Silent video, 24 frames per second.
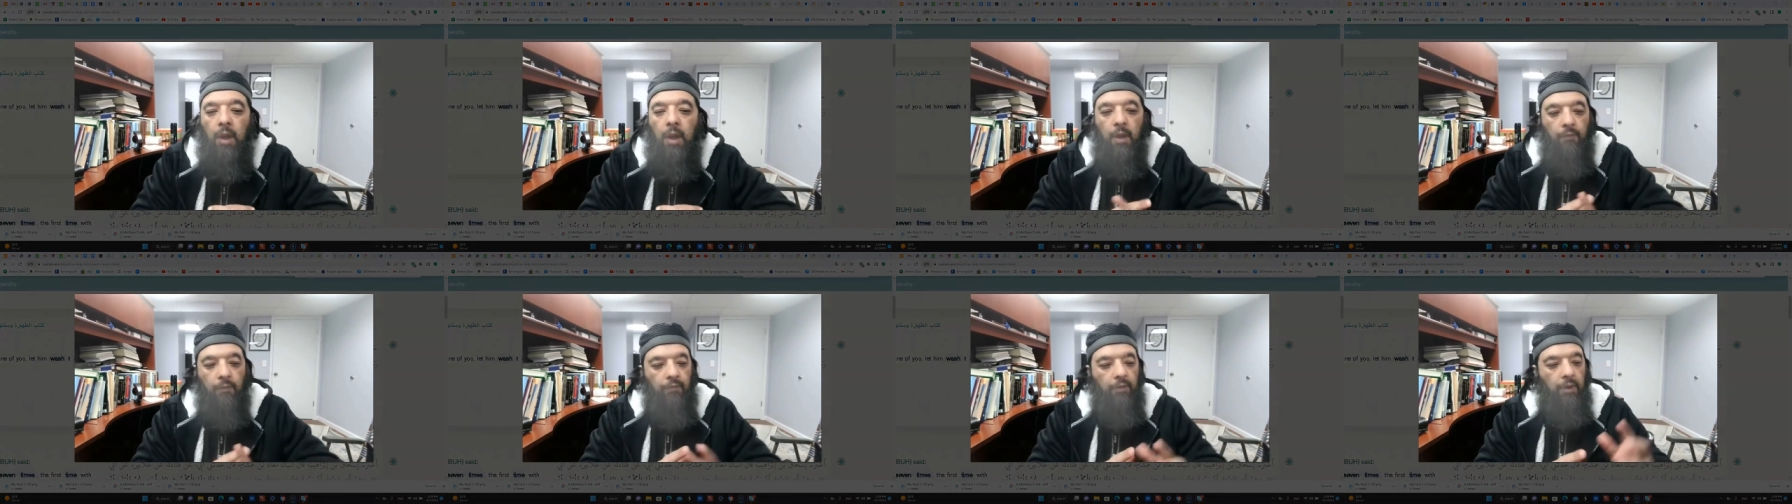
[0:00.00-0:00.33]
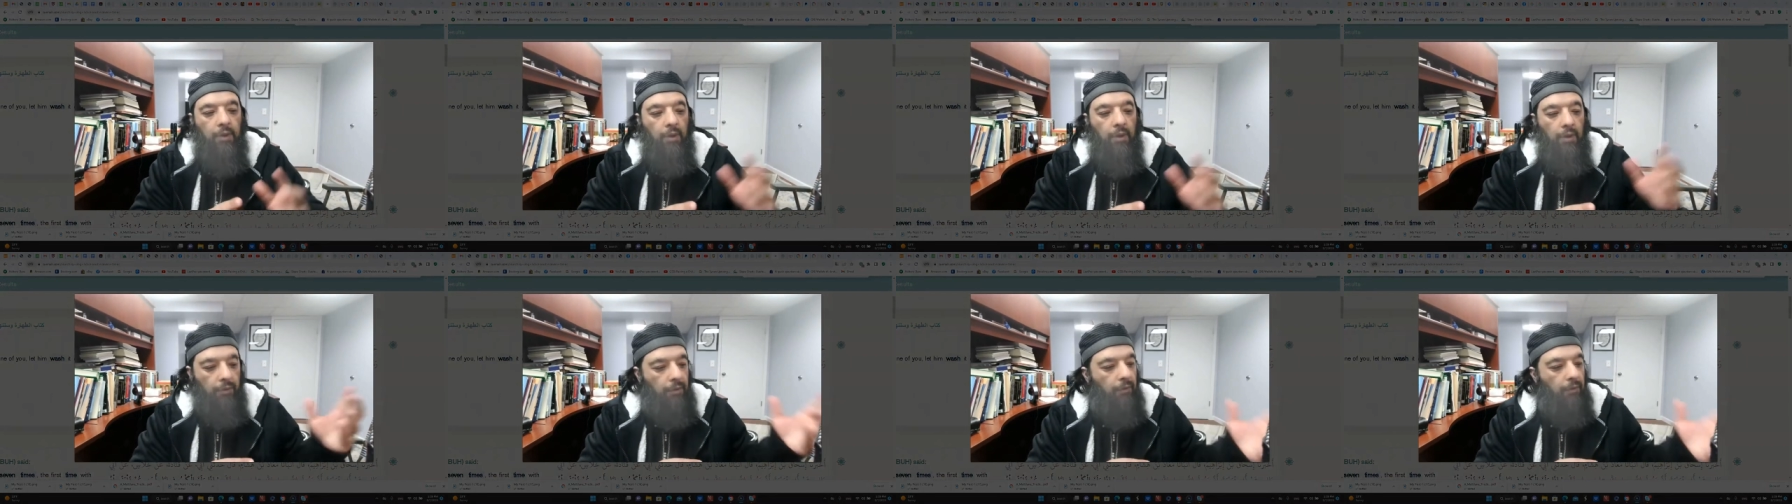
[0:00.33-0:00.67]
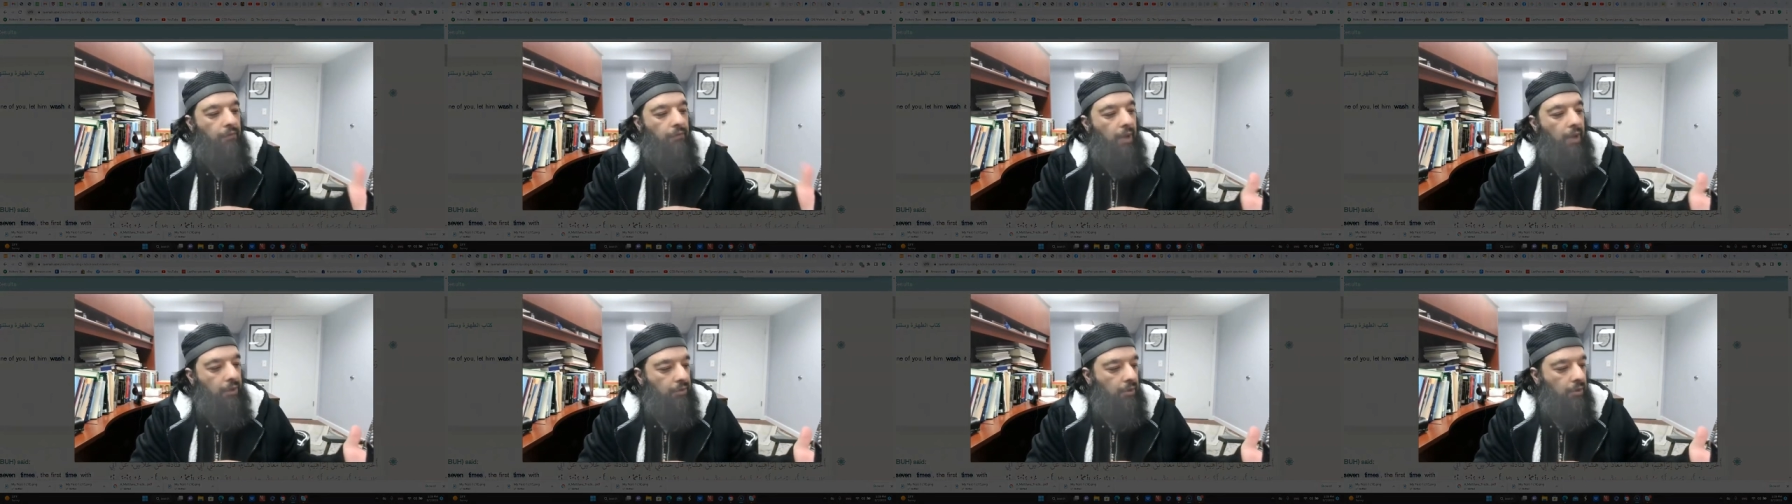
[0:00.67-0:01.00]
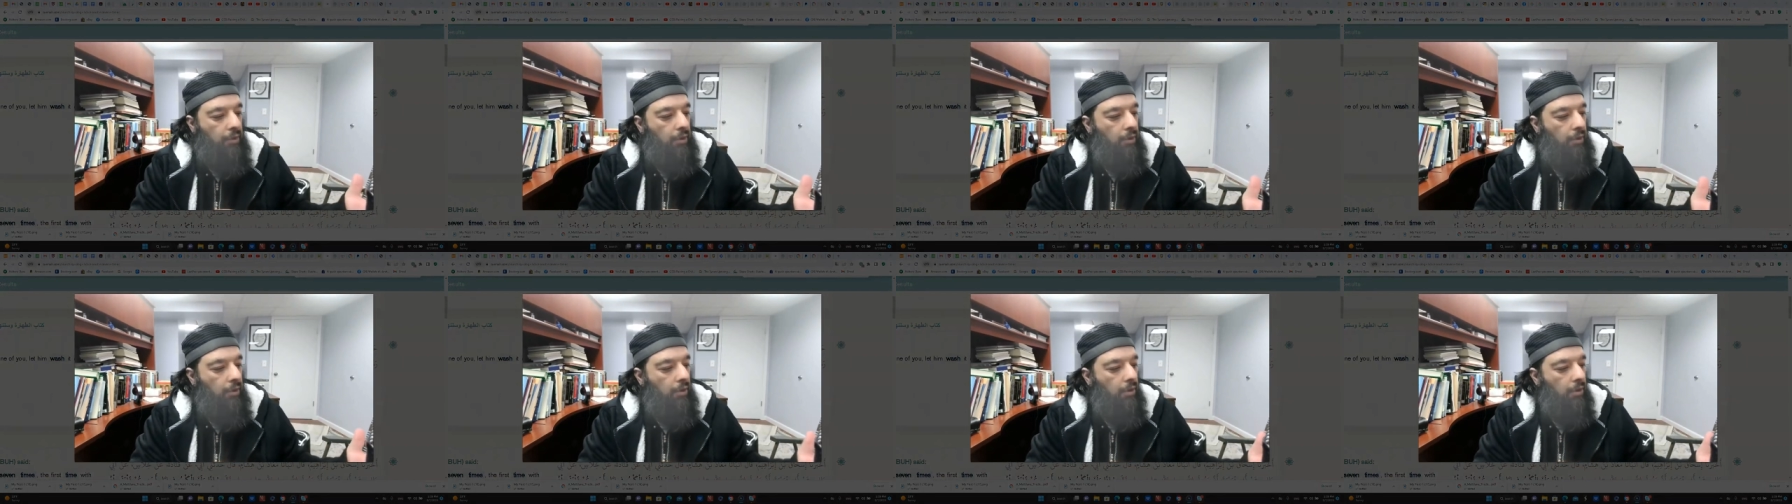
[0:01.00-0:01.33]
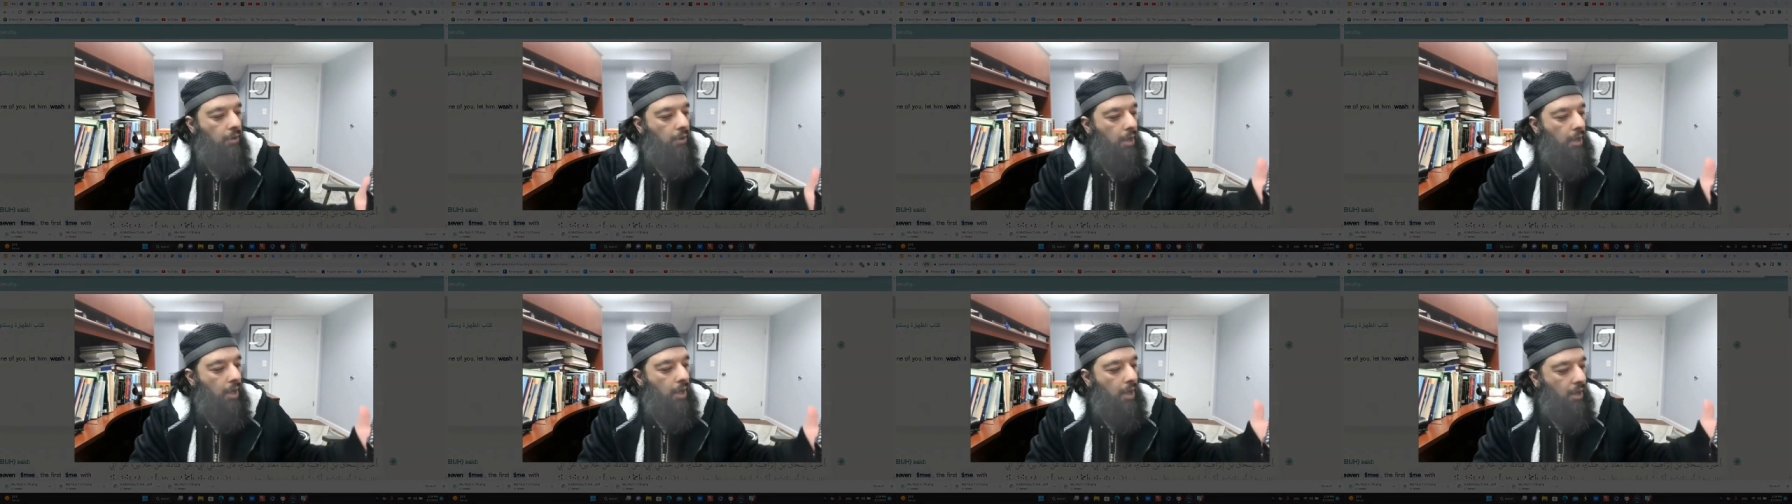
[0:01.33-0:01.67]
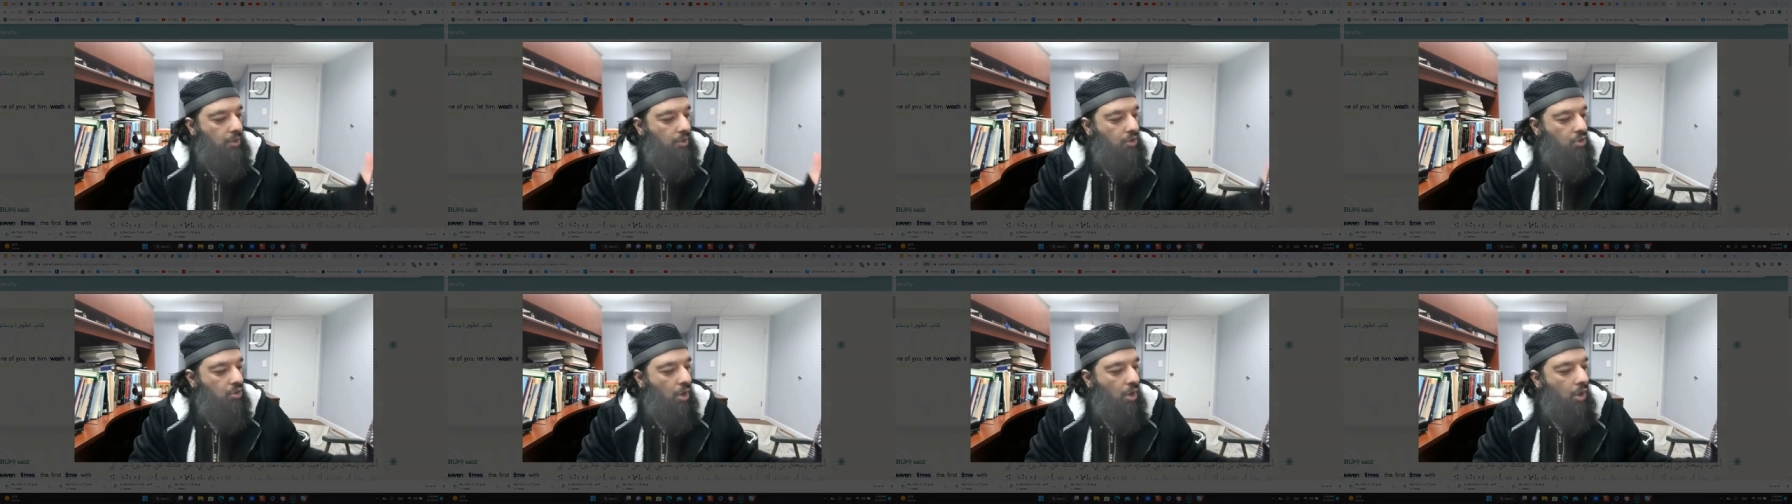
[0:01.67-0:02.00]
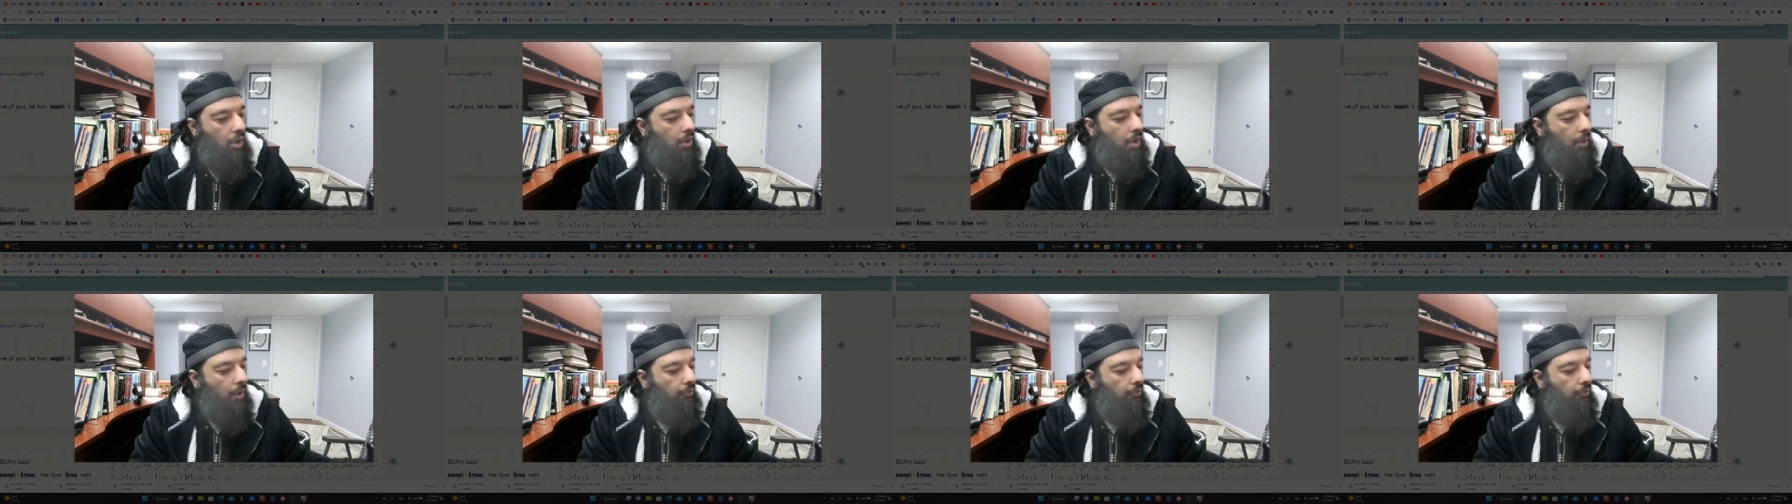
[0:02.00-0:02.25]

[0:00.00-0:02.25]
If there is a vessel, a dog